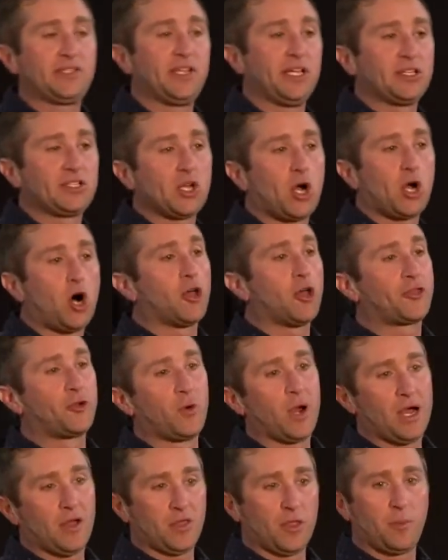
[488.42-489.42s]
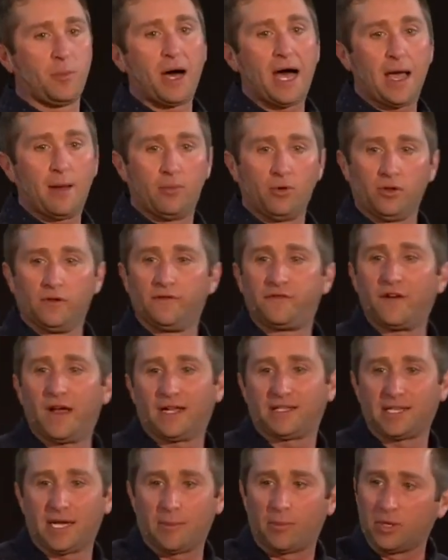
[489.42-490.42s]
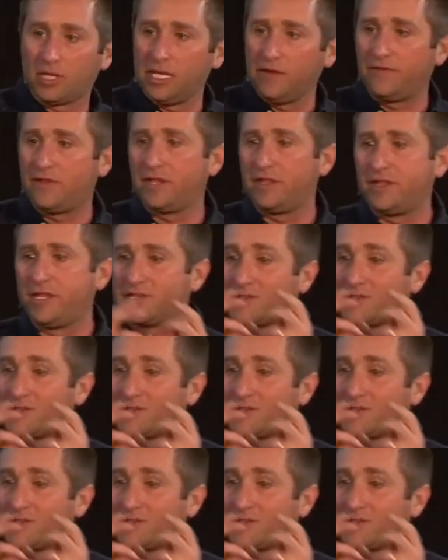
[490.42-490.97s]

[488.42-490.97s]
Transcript: exists all throughout the Bible. In fact, I believe that